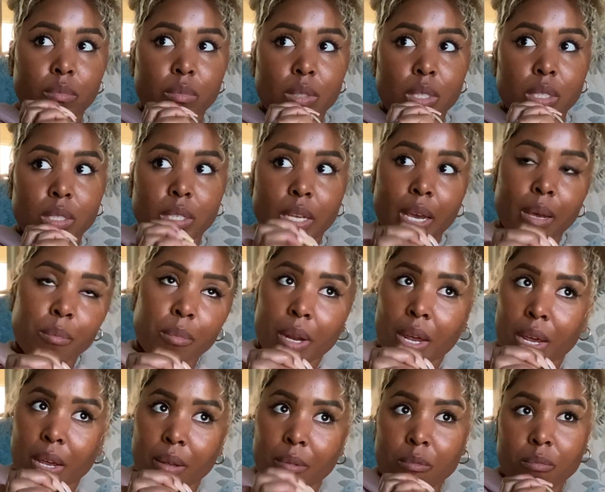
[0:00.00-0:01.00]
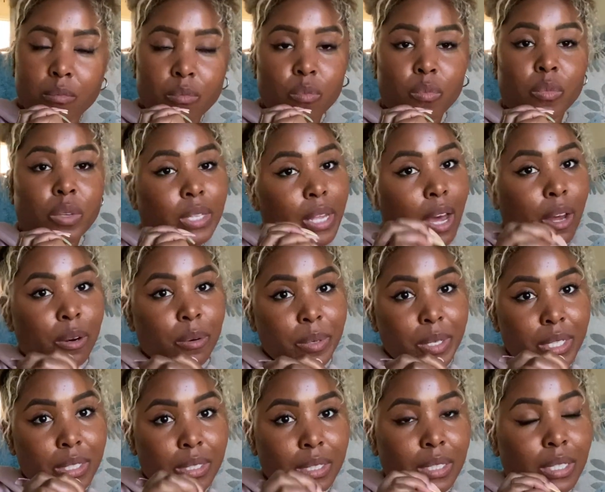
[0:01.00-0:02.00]
the same day without a
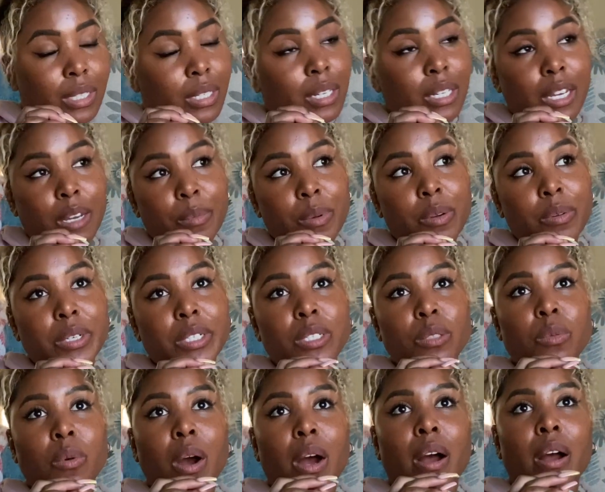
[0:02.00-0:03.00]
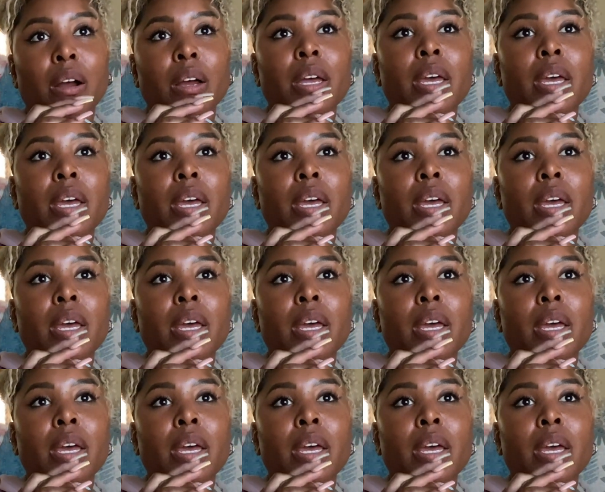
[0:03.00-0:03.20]
reason. He didn't give me a reason why.